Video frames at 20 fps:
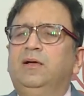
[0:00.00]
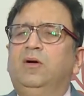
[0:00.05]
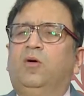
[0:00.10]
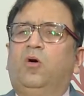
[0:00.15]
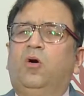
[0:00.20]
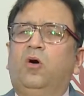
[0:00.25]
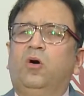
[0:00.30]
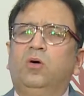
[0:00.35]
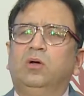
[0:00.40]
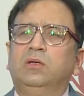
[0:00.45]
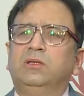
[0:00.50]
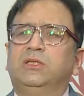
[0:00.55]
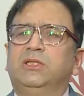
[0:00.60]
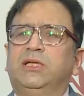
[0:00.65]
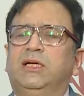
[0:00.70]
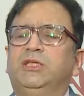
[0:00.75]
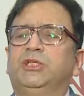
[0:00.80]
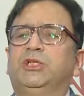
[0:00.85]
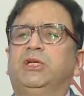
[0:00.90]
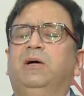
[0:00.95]
all
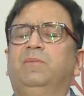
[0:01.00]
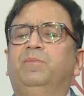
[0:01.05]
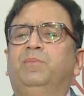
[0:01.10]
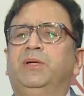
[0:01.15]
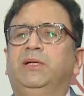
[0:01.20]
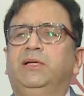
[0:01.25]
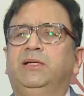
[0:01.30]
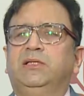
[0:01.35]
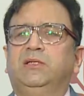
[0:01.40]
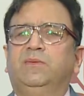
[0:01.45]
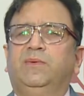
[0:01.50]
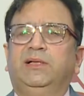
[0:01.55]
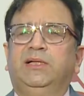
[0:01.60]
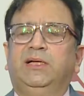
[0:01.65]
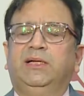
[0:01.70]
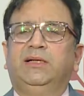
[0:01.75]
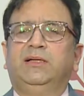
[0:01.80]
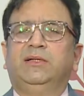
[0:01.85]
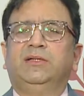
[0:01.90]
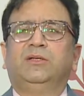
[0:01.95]
such companies,
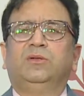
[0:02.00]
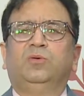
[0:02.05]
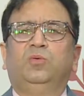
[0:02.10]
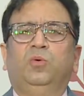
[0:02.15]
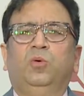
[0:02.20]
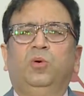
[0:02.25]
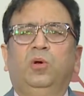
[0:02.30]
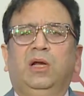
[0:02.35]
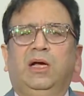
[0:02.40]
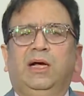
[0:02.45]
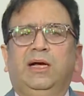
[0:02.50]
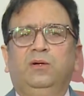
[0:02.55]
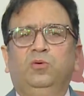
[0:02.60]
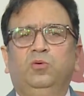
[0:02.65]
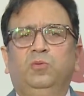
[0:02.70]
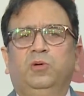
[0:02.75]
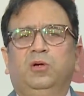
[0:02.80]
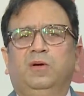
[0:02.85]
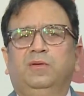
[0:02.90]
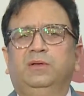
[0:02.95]
whether it is Ola and
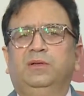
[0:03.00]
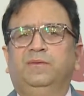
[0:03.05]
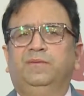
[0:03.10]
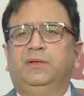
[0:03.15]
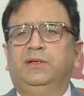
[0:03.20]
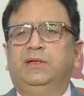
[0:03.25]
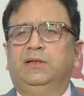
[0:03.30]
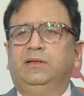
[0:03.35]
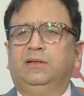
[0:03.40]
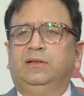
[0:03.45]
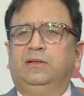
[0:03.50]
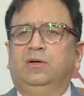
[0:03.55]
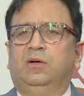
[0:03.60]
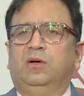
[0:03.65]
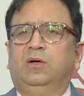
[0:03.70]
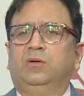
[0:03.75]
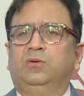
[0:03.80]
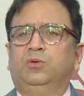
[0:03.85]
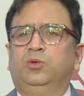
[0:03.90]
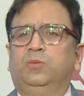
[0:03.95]
Uber of the world,
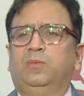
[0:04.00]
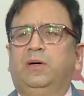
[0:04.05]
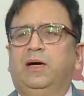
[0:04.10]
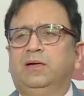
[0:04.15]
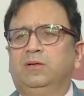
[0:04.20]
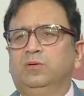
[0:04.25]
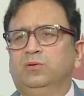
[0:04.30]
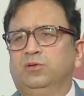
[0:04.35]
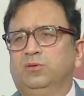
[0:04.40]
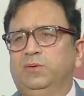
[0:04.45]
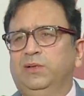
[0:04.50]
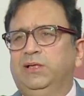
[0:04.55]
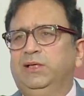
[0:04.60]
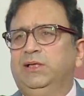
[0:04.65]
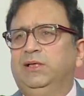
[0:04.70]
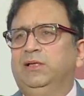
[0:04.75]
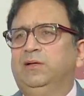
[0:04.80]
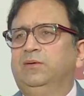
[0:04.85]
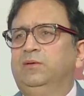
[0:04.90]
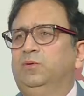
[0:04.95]
or Zomato,
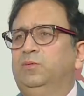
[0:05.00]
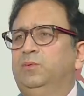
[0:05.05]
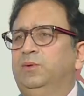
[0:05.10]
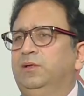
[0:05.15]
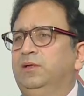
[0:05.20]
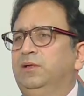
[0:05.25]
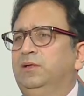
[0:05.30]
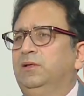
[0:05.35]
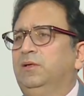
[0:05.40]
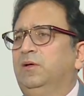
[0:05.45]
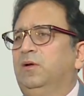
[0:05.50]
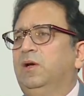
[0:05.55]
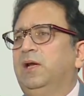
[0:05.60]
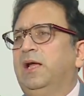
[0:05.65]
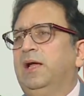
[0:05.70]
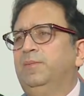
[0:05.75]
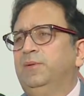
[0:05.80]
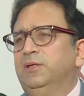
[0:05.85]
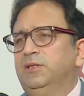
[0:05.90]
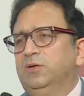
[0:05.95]
Swiggy of the world, or
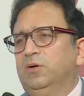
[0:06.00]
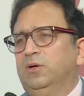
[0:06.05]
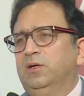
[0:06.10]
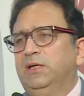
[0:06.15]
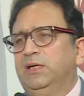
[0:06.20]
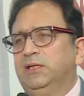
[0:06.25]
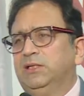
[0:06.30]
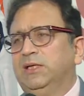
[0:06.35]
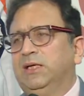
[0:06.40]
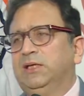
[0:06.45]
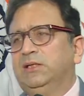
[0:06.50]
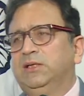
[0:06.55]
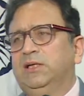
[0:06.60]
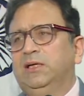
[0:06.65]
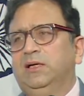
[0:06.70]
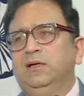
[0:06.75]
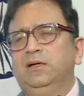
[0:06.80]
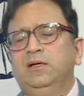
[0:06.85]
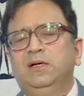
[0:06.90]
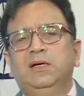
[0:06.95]
Amazon,
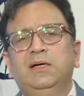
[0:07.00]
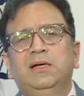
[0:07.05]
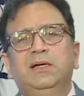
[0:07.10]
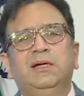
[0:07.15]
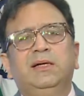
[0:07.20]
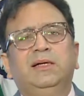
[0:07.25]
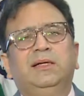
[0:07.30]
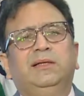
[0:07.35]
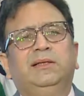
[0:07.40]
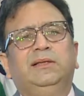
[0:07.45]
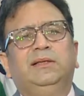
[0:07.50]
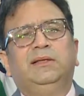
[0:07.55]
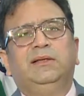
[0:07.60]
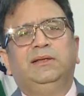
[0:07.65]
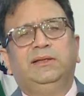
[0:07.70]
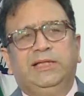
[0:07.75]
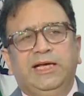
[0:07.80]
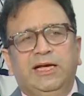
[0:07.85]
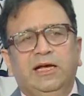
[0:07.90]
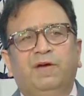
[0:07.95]
etc.,
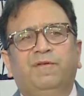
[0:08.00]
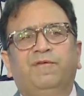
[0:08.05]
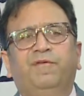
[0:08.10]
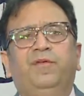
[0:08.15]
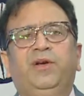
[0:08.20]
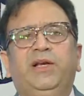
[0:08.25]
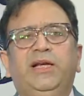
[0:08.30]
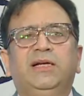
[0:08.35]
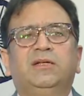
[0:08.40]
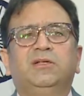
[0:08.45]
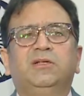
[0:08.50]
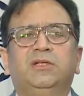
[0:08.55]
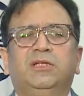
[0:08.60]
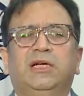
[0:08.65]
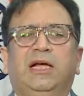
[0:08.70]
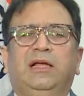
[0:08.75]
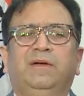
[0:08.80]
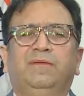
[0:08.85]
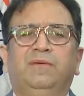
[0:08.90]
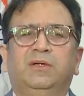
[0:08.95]
their fleet
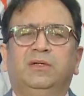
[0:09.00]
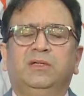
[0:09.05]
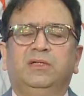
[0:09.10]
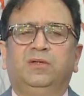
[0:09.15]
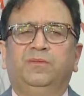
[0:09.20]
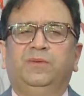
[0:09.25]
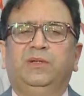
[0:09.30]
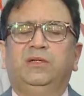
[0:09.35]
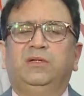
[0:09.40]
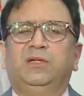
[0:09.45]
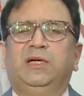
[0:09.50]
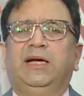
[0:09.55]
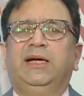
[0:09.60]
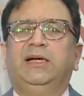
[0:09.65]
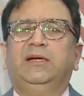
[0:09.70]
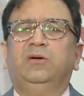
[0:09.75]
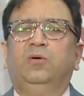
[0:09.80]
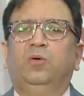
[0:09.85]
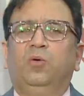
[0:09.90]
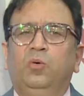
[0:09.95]
drivers will
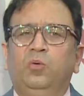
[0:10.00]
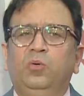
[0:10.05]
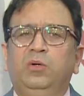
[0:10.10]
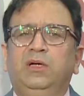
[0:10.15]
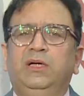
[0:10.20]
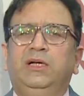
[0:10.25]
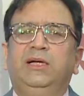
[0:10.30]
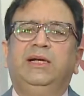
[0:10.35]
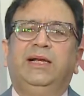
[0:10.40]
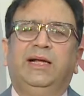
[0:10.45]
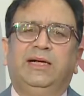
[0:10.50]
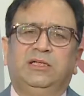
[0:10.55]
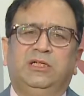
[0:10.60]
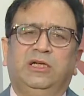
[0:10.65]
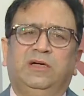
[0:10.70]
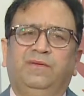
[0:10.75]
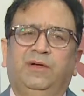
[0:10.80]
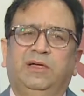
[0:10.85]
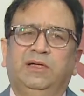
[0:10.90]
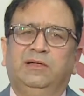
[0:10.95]
ride only
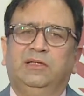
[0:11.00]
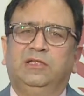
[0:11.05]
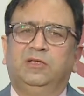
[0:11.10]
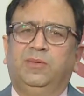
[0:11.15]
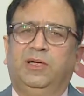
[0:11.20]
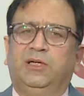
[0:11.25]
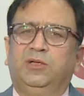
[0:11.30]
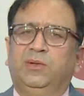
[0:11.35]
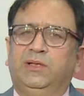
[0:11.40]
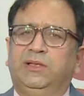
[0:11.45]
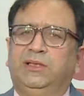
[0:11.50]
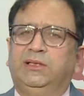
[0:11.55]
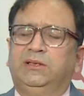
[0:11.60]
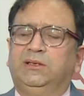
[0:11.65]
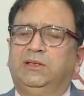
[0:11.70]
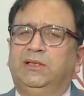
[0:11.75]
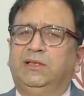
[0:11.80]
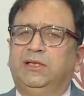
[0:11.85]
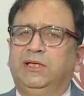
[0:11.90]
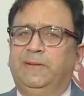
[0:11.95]
electric vehicles by
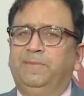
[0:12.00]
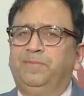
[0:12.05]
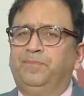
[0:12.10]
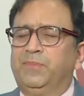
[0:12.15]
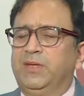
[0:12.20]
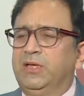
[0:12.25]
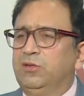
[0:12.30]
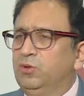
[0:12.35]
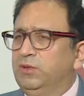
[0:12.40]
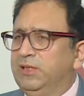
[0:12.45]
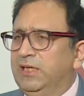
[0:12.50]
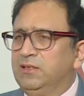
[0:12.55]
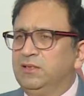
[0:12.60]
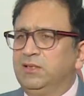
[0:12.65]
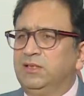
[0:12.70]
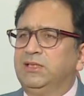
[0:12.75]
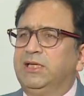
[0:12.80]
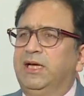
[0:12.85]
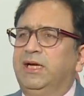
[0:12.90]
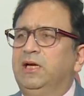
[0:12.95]
2030. So that's
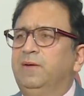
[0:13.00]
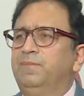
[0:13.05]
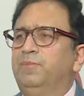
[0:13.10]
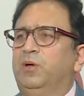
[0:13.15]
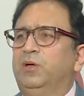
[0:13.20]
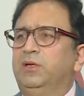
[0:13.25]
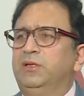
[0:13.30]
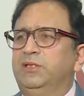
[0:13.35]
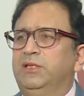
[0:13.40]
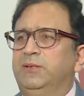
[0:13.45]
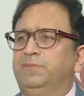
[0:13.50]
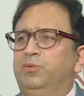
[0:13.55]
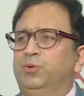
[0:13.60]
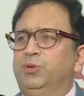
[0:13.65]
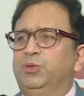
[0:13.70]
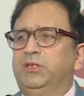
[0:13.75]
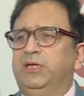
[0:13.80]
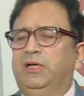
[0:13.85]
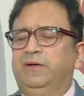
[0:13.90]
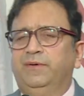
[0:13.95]
the second policy
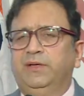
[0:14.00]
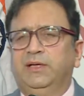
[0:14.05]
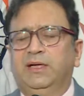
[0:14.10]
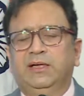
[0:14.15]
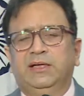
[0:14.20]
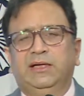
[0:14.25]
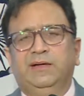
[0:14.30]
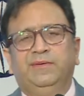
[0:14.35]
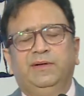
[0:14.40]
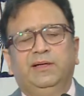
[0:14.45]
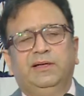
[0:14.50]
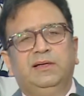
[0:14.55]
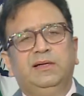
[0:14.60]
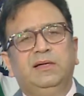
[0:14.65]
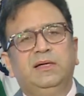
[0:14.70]
push that we are giving.